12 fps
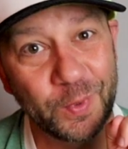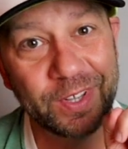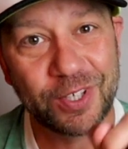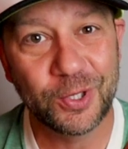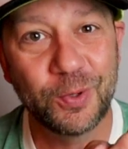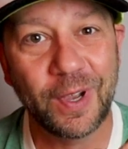
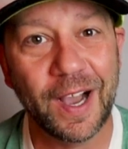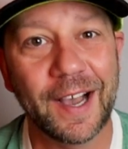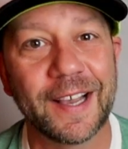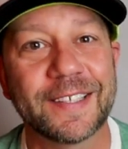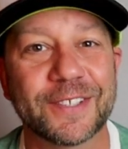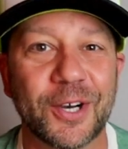with you
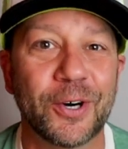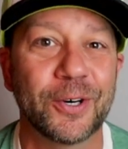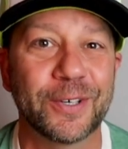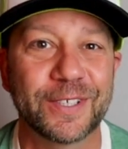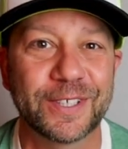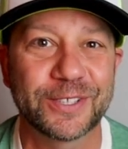guys
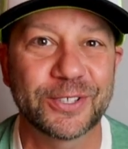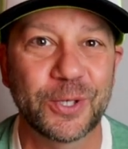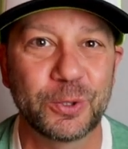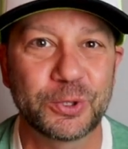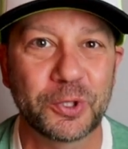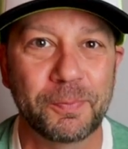on
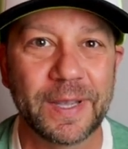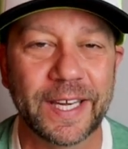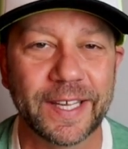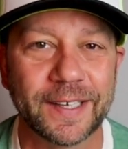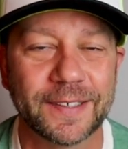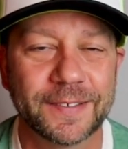social
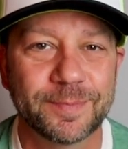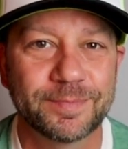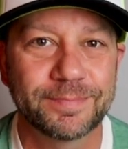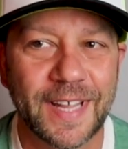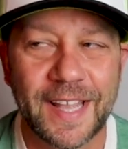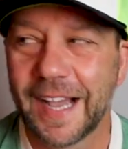media.
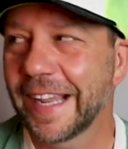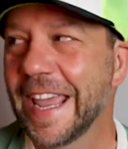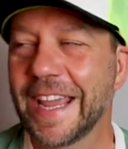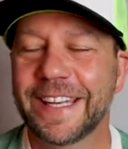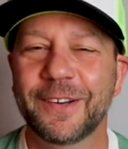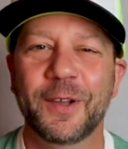I
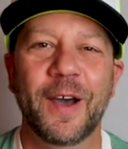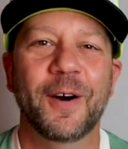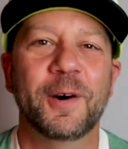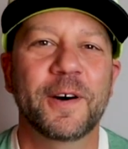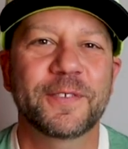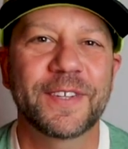can't tell you how
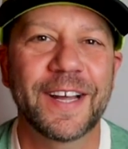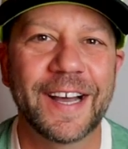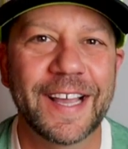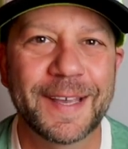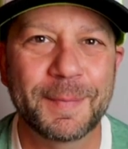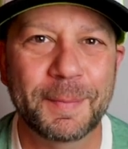often
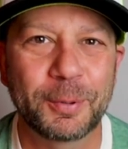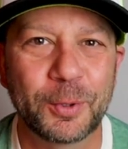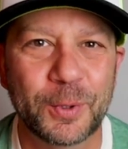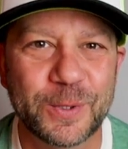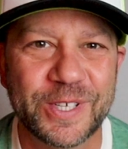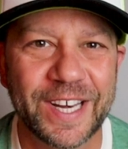I am
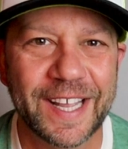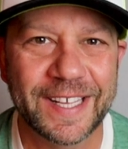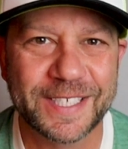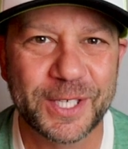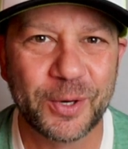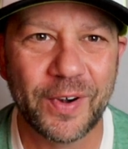perusing
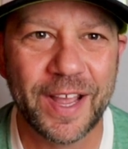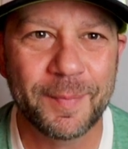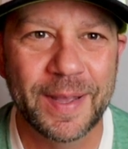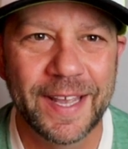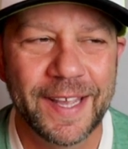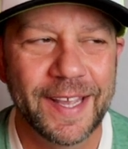
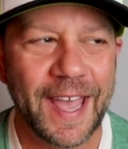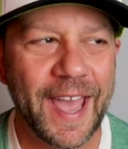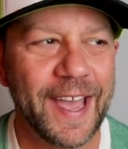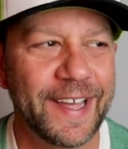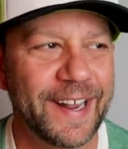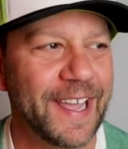Instagram
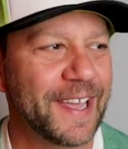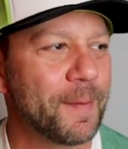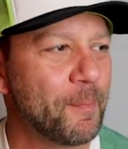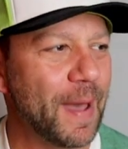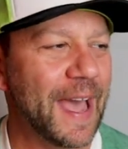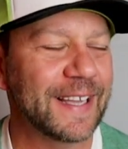and a
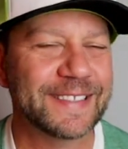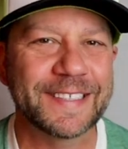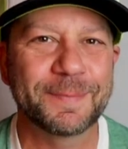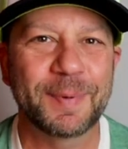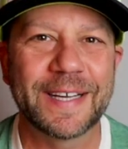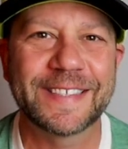
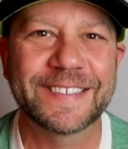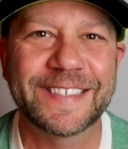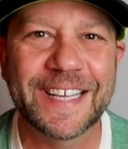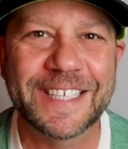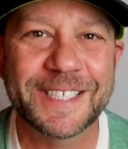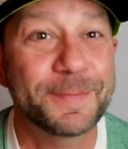Bassin bud
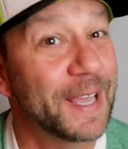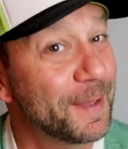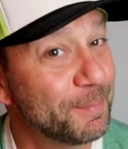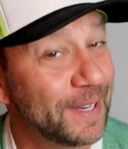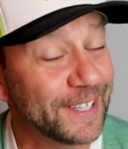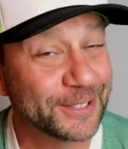sends me
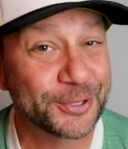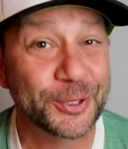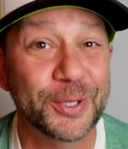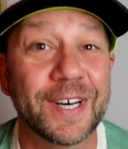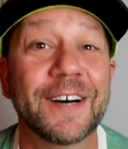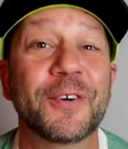a
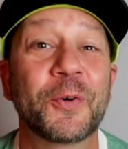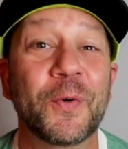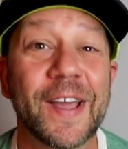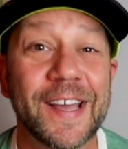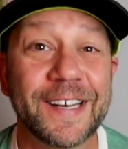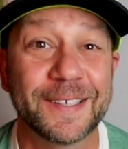picture of a
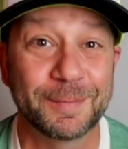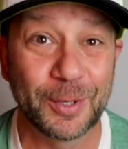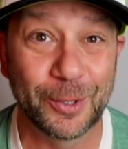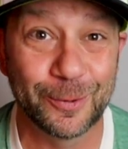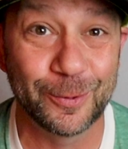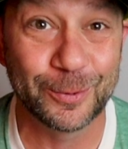random
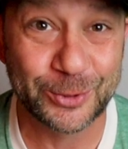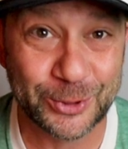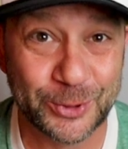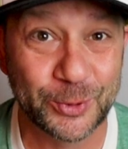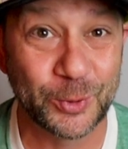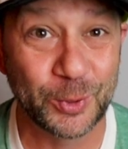old
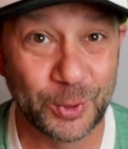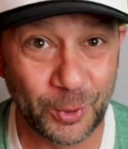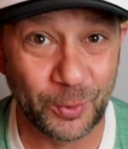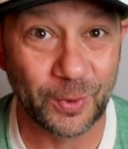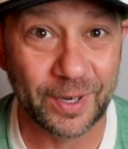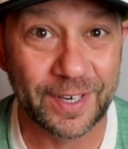school
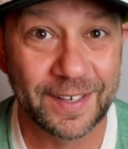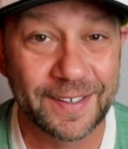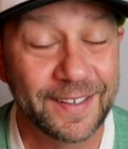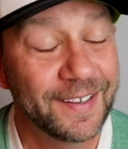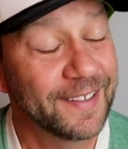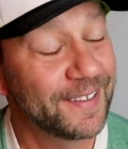lure
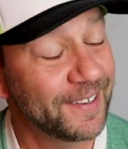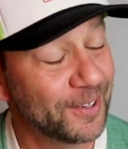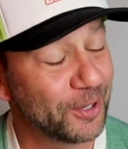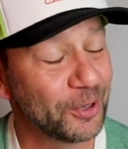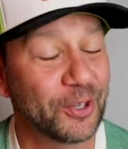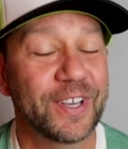they
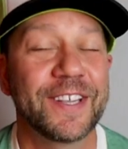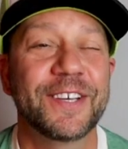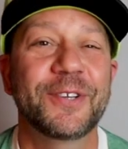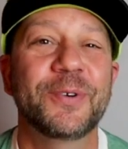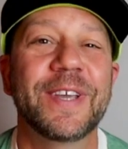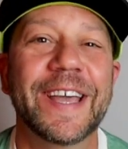are
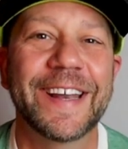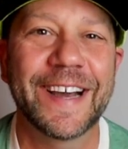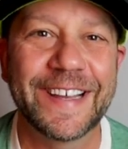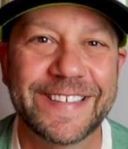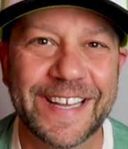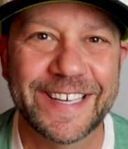looking to get
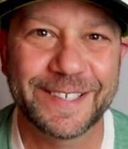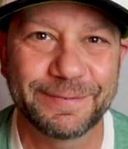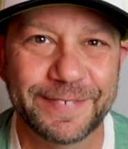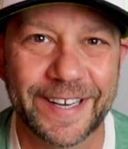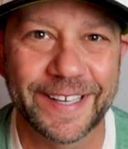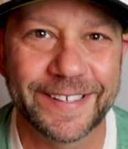
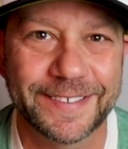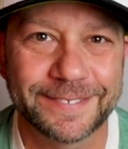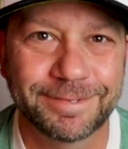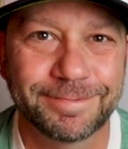identified.